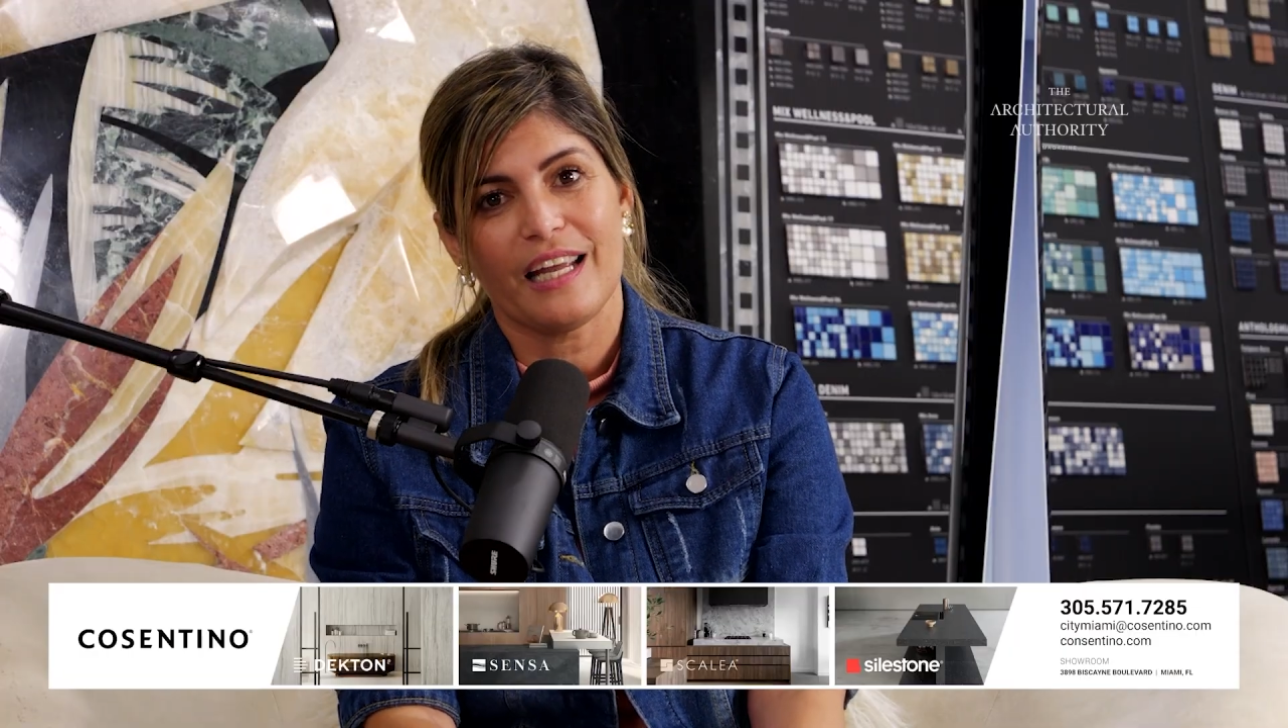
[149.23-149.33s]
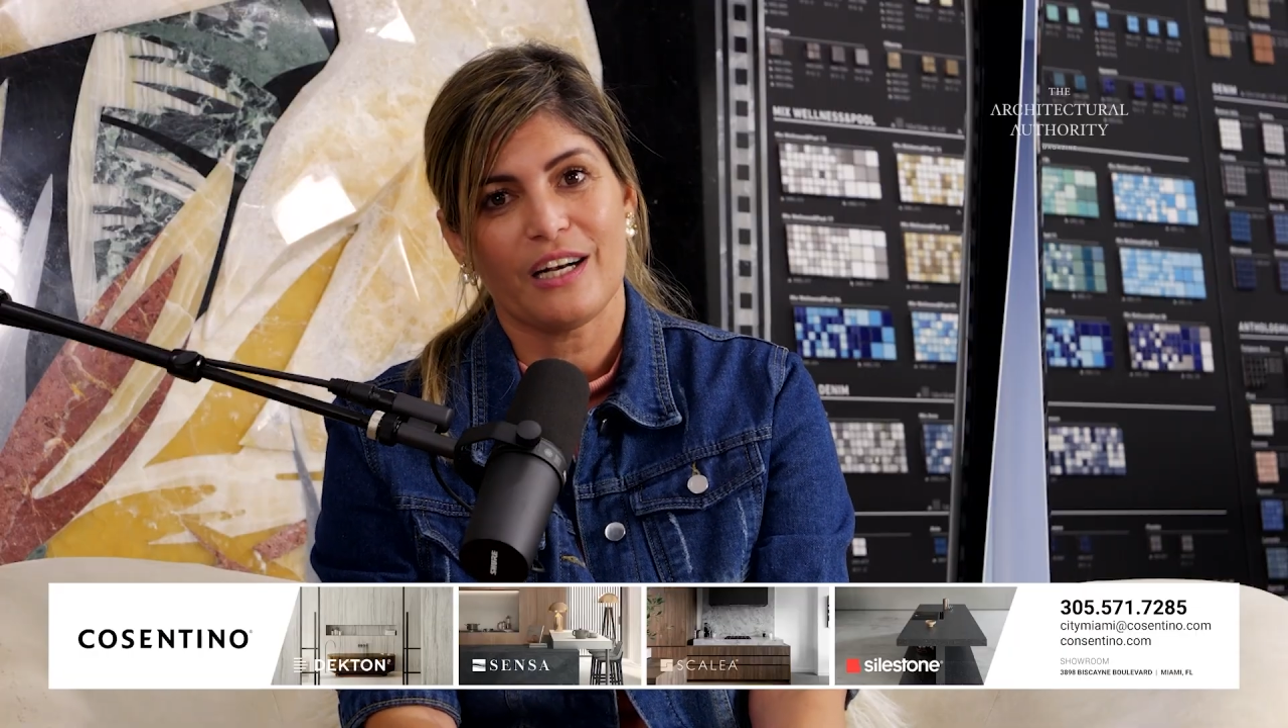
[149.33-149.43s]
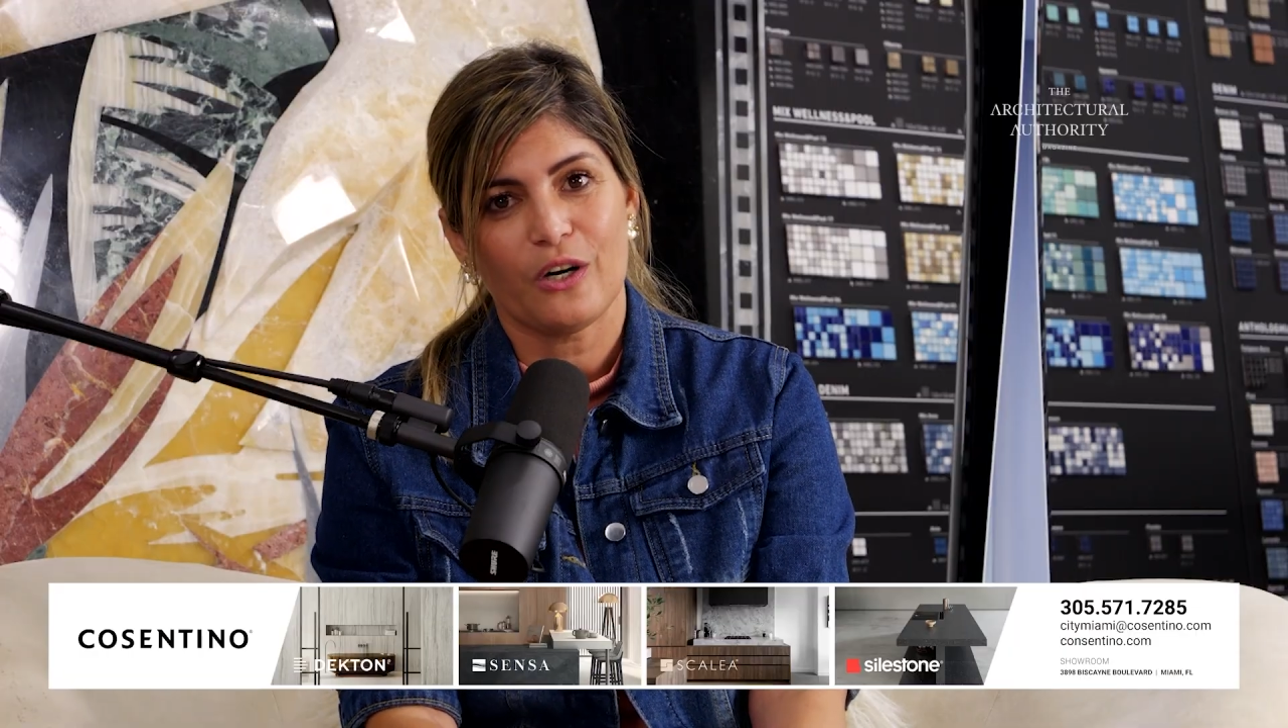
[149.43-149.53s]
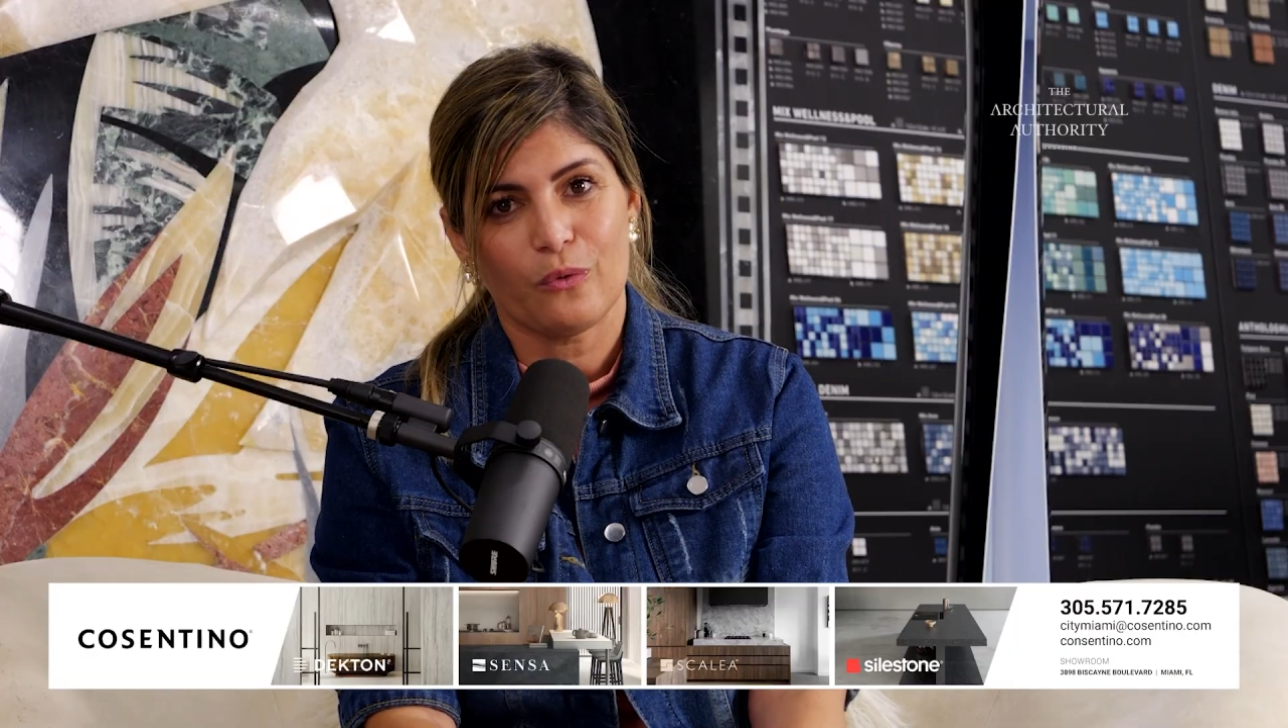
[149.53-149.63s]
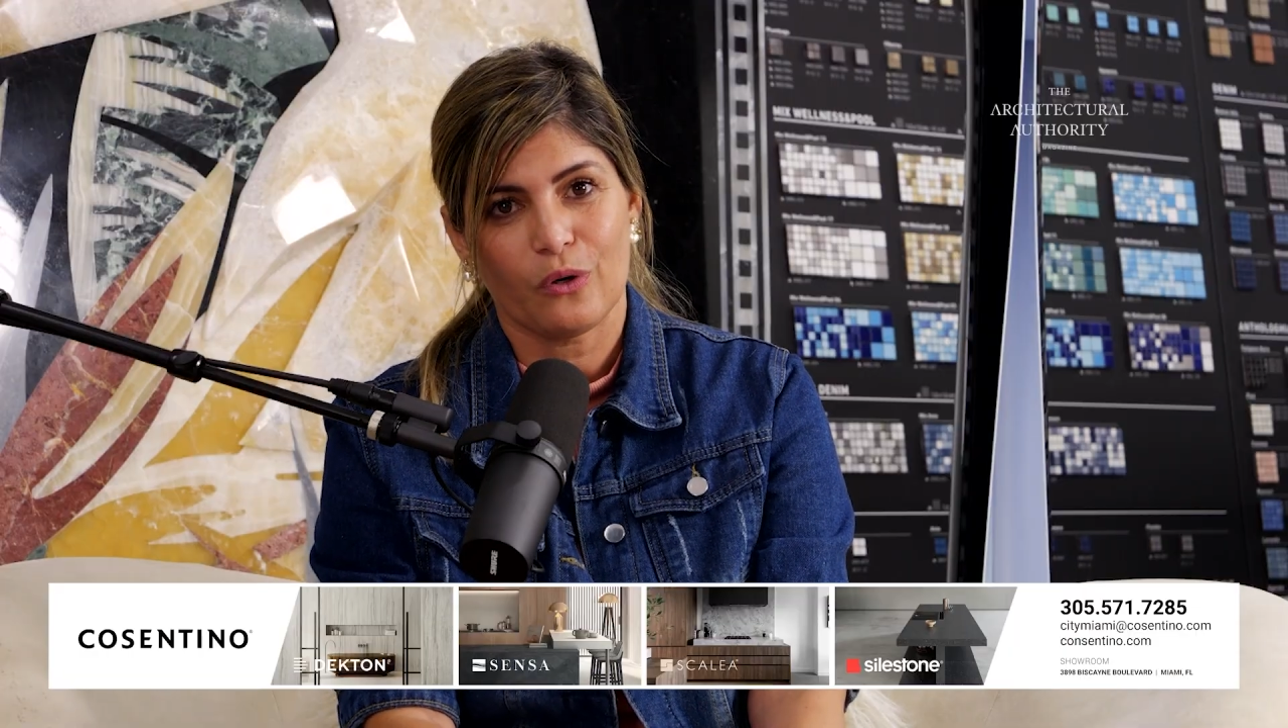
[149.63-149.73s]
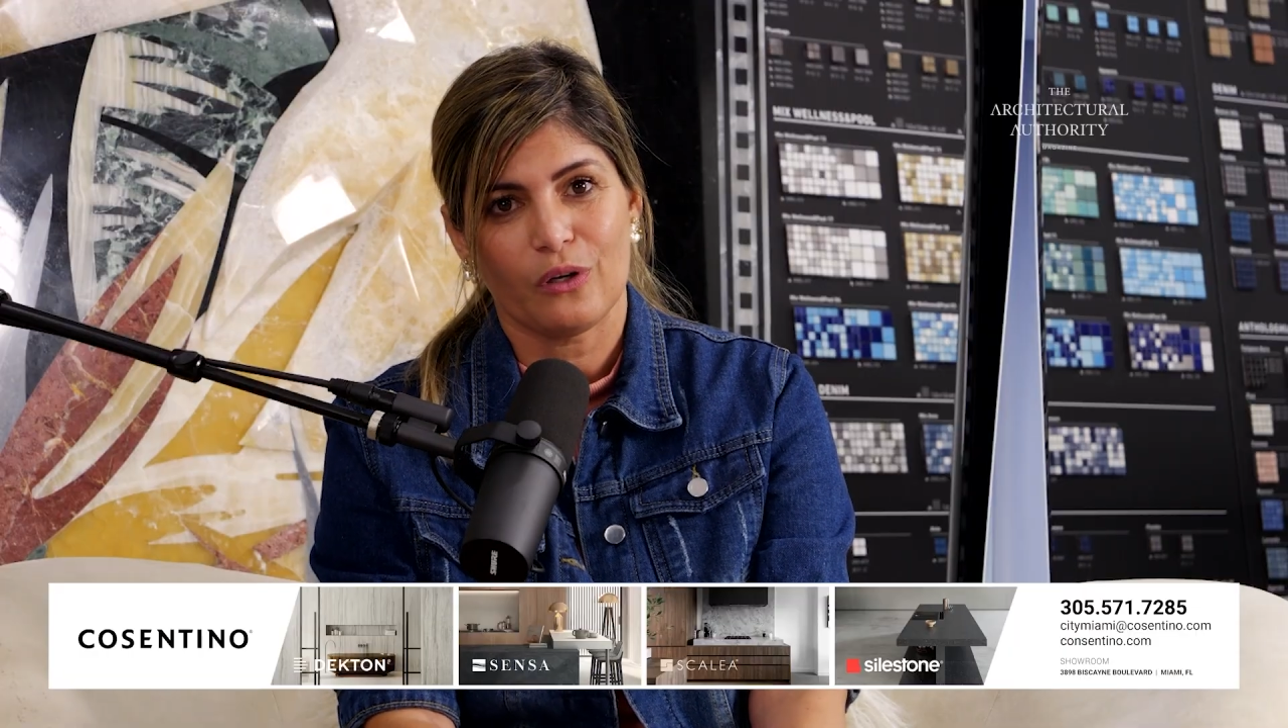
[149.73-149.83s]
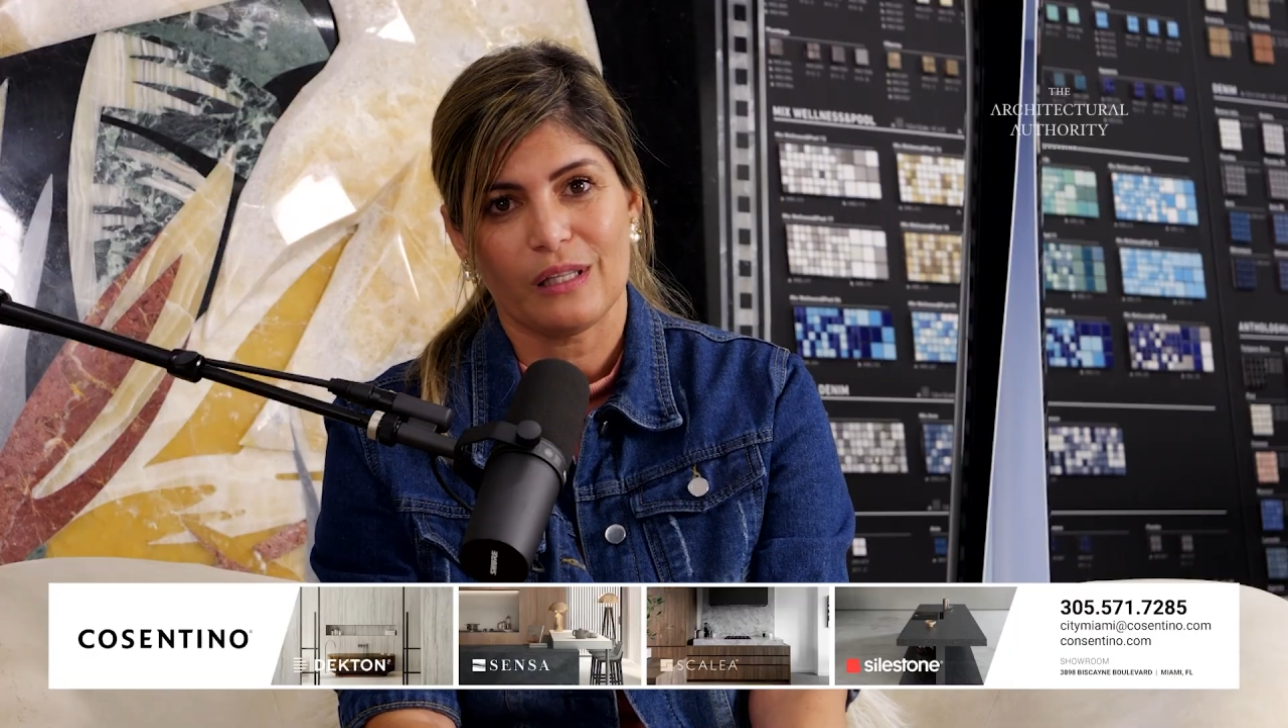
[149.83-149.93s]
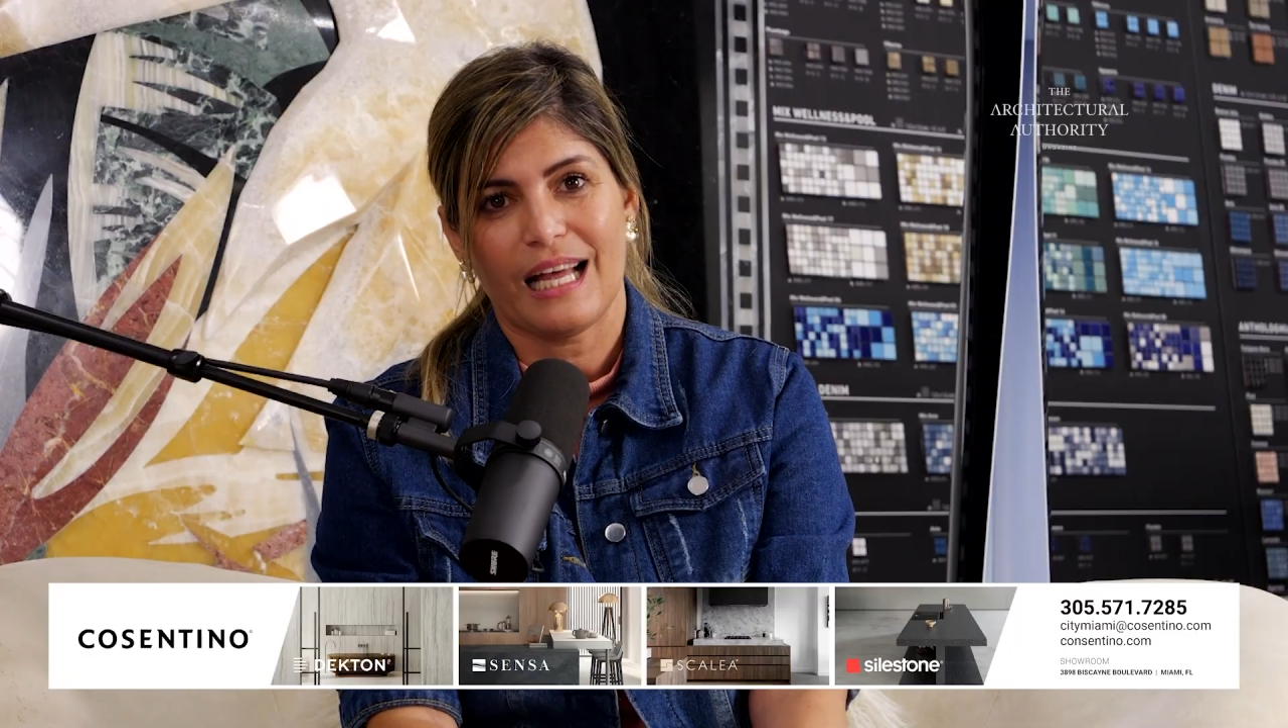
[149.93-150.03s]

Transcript: her role